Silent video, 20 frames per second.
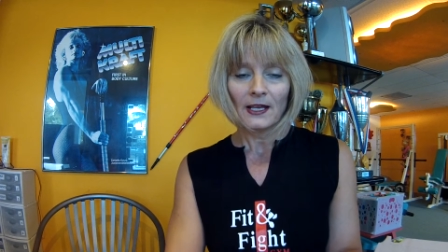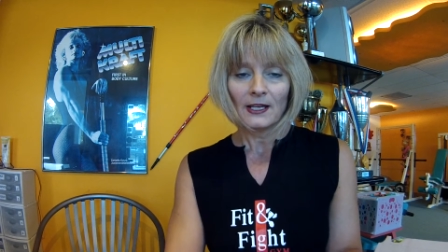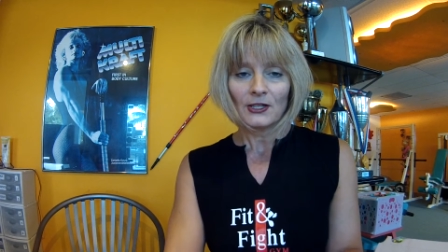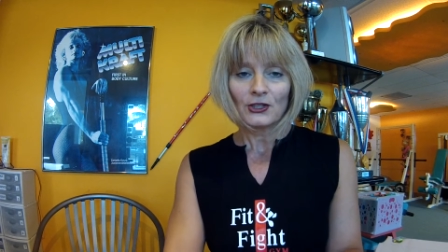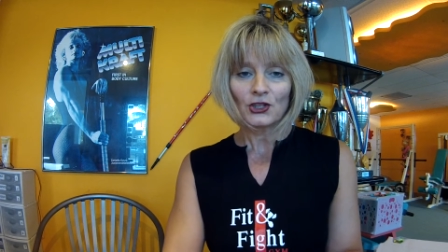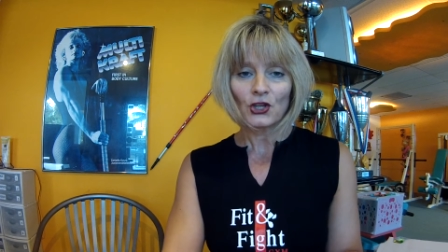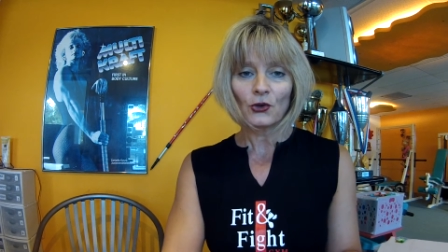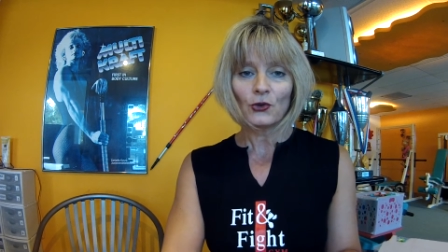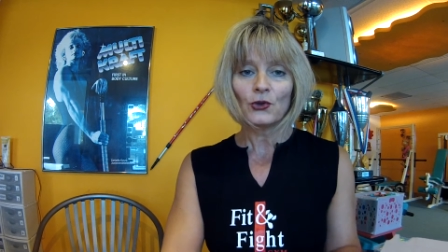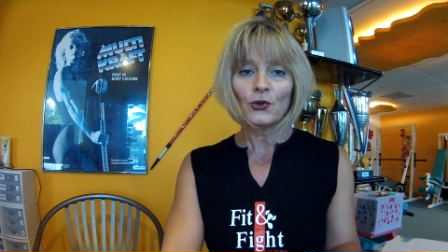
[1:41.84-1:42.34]

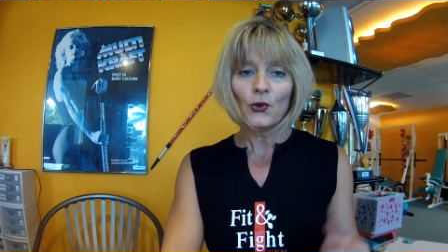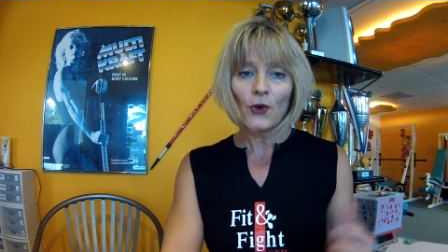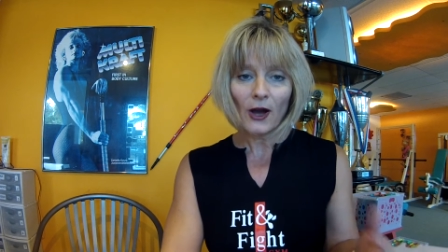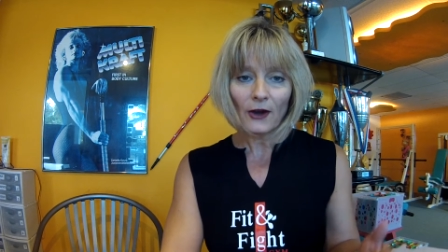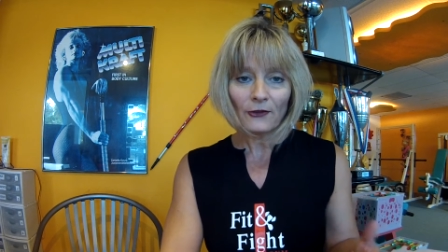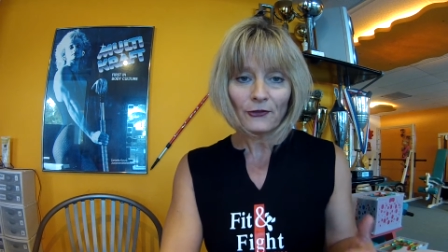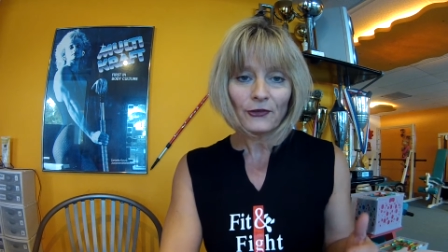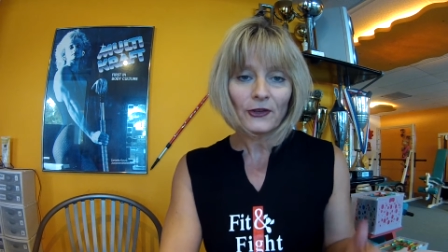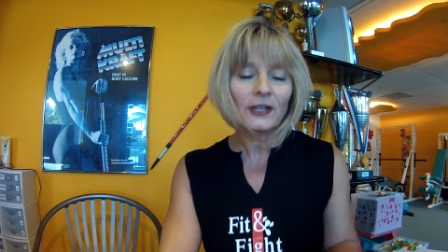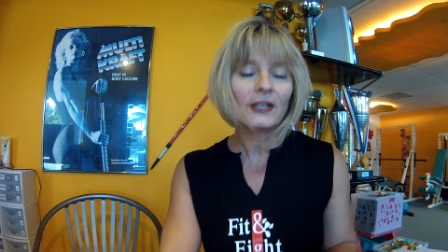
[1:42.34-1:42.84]
So you
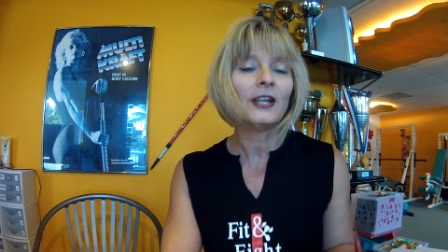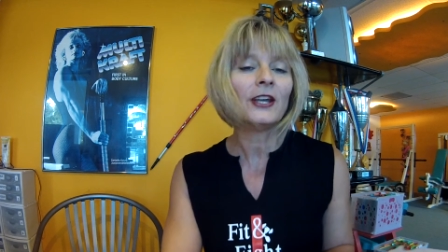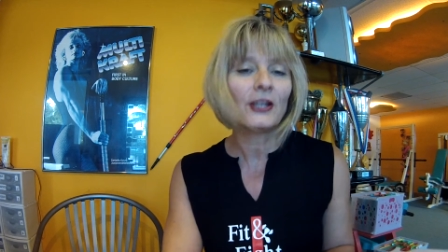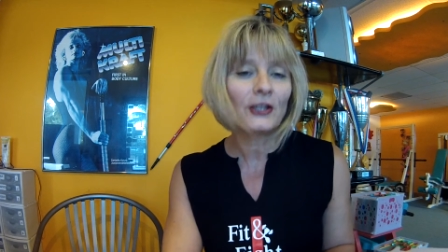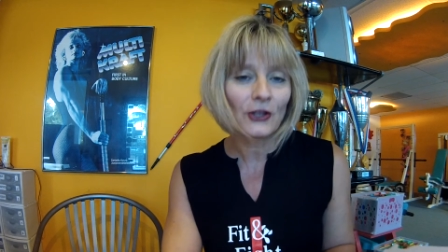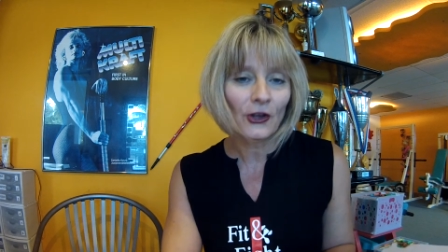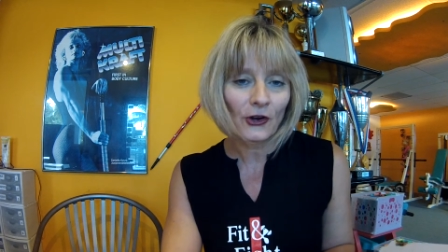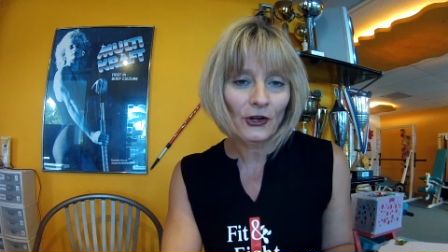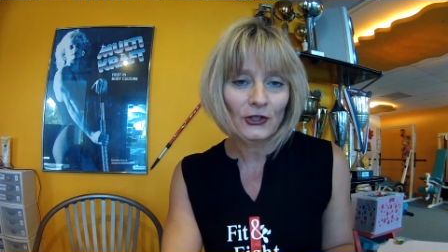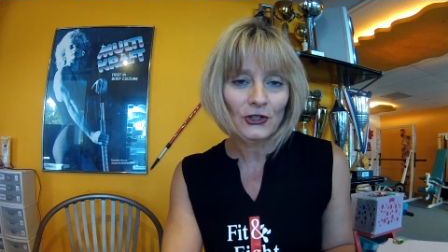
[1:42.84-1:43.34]
are
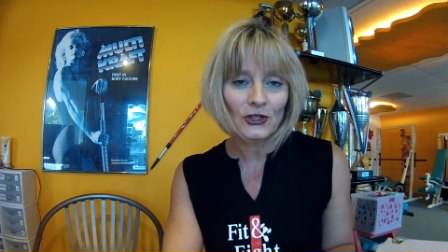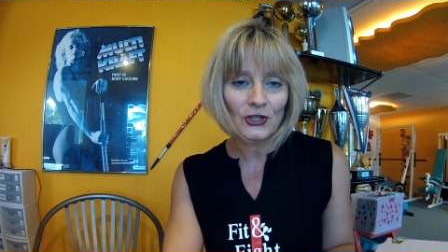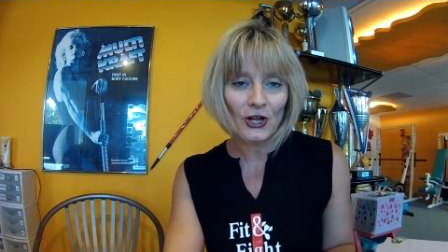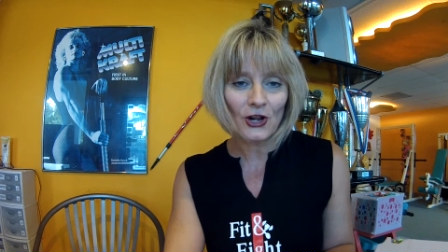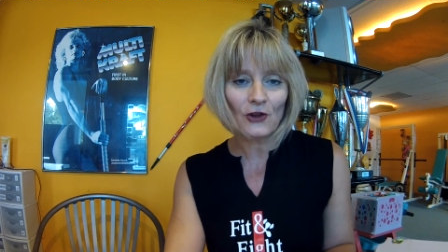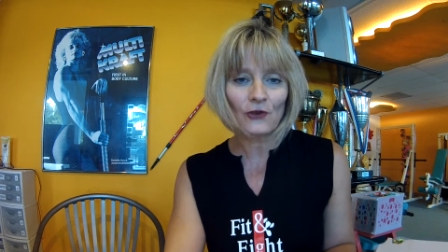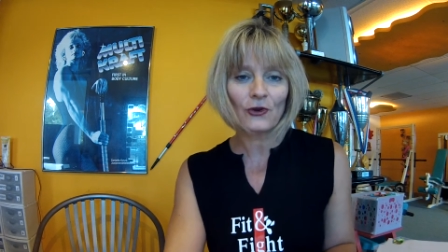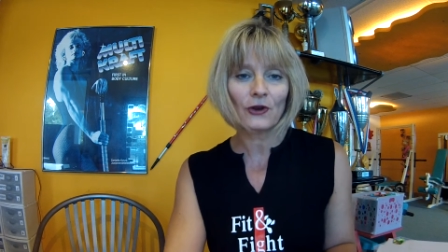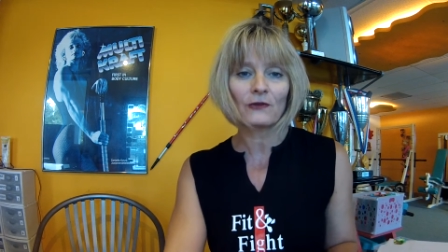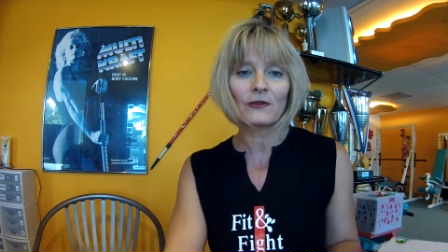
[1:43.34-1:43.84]
feeding your
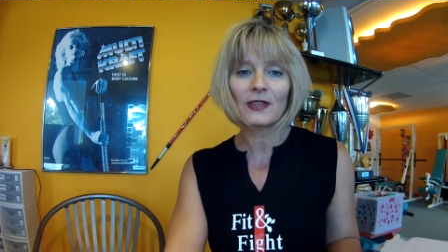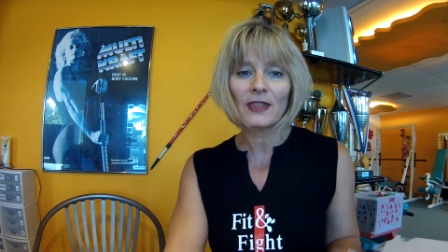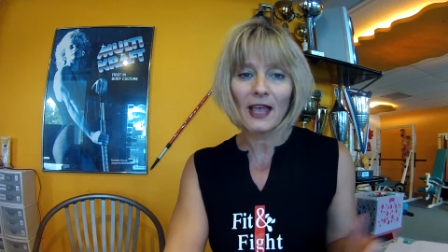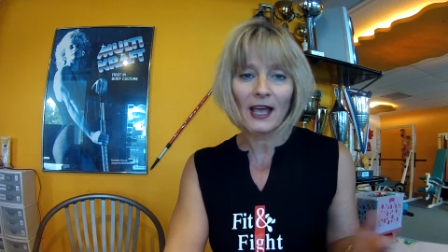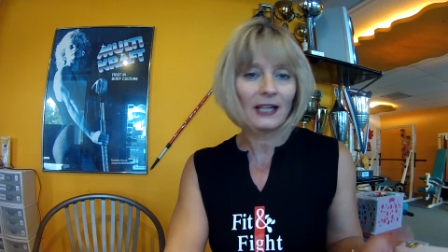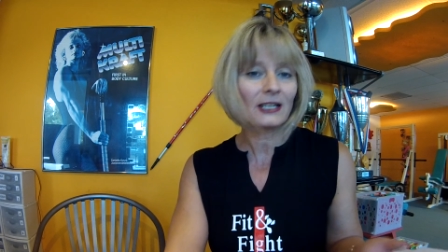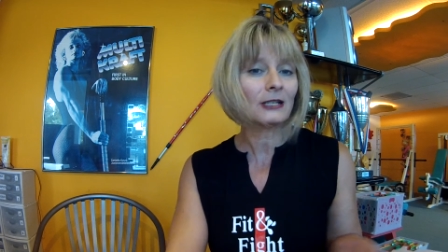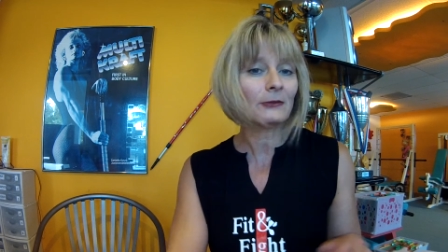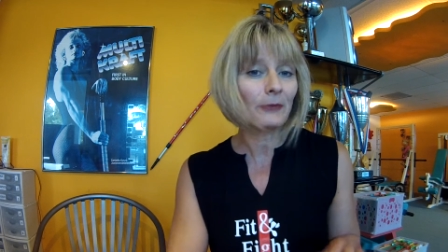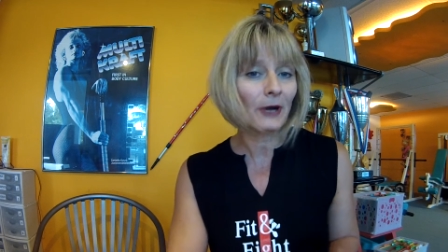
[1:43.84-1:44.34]
children with
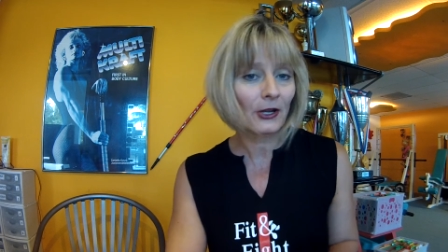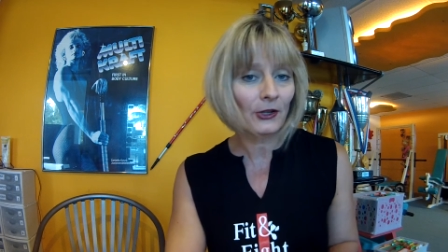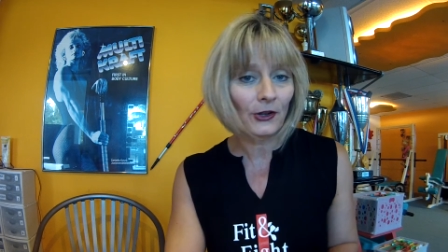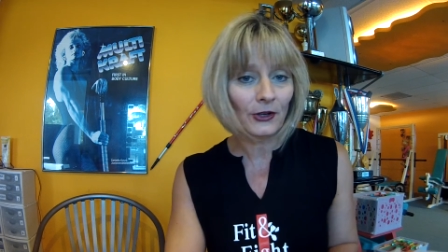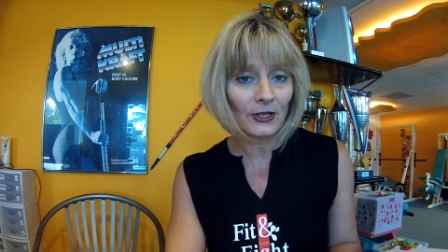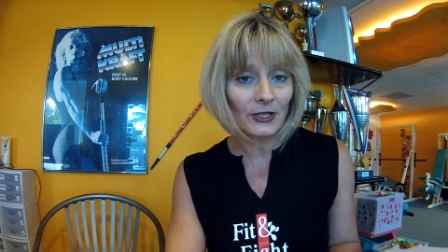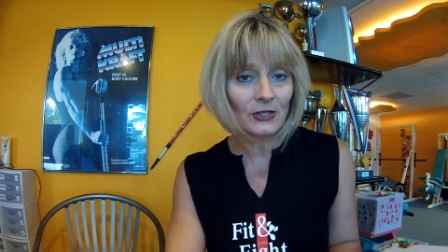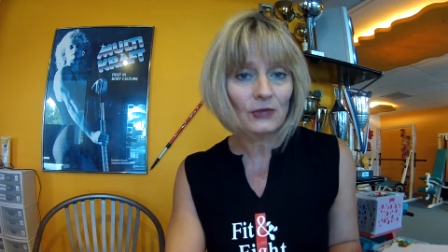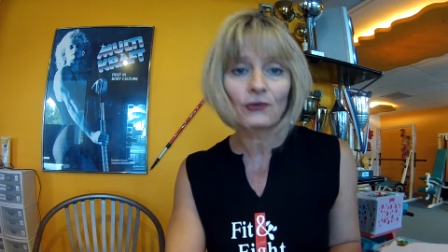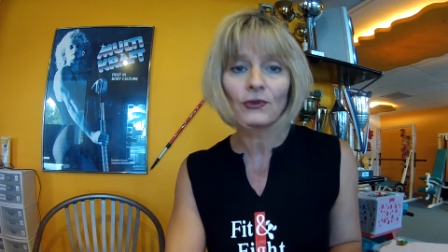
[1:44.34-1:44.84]

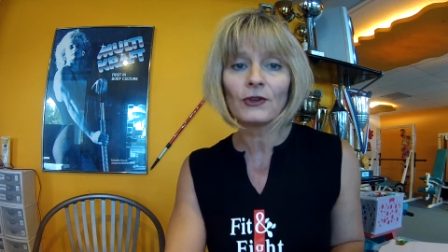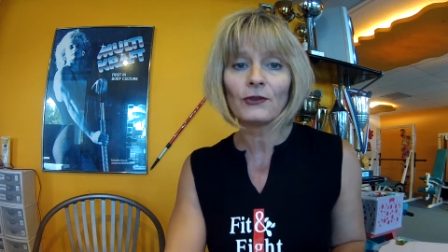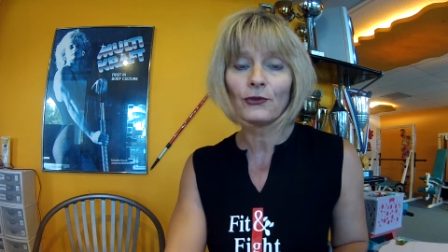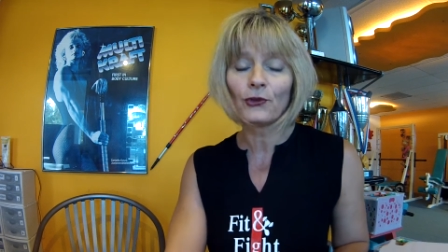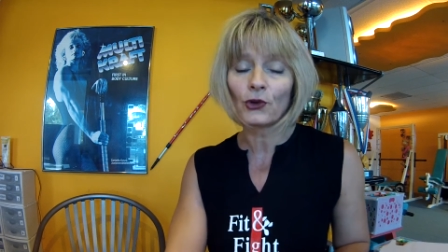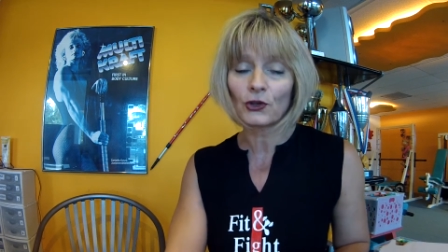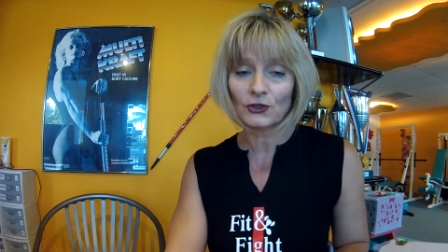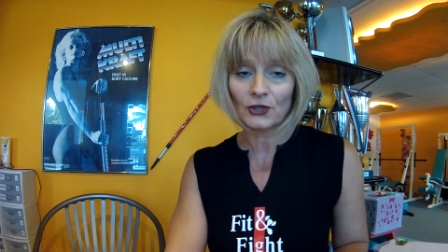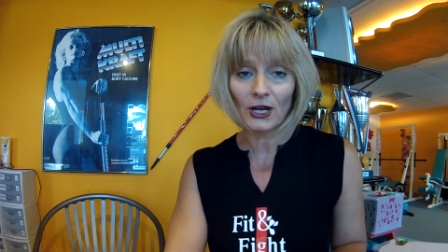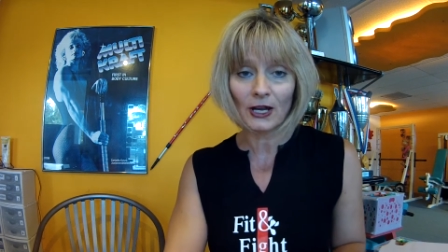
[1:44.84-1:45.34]
antibiotics three,
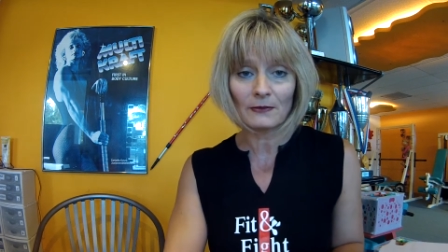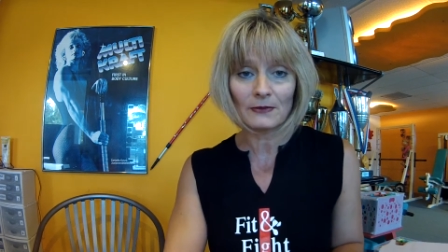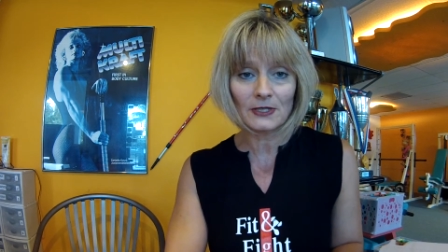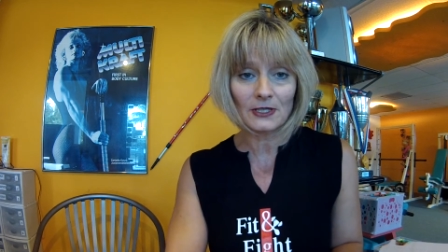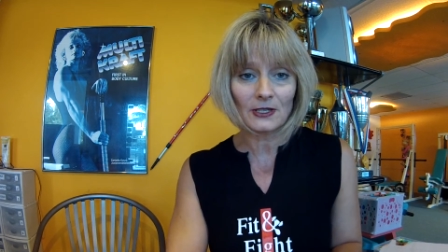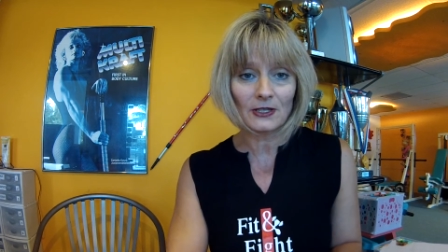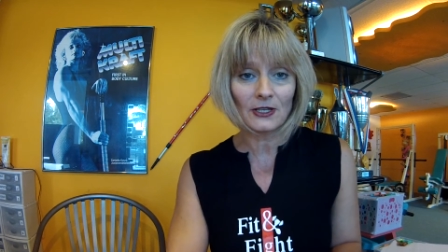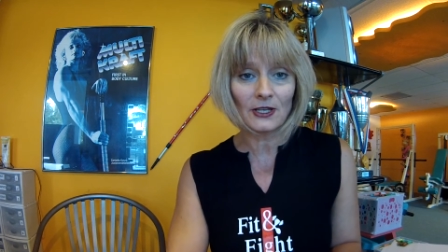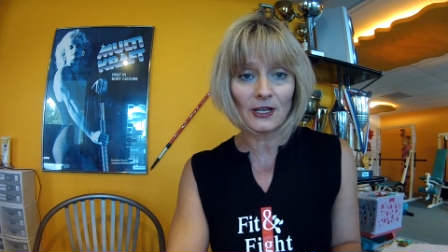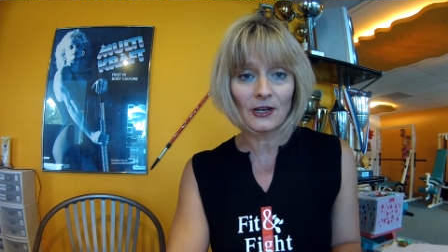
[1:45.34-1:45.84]
four
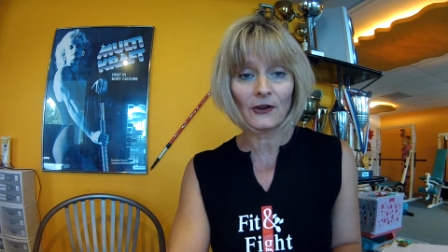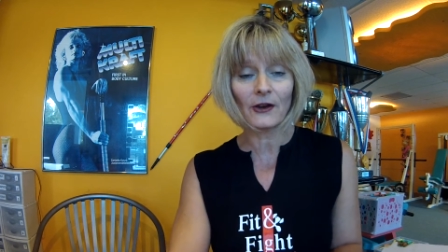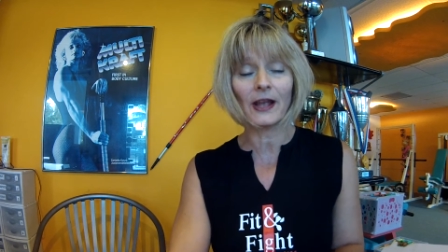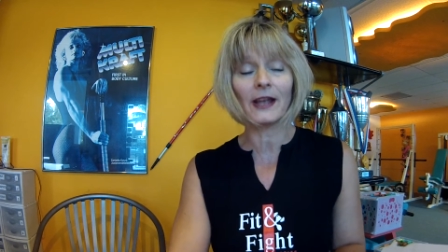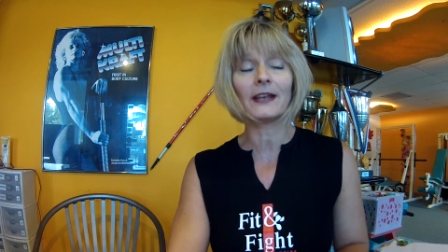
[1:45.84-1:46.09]
times a year,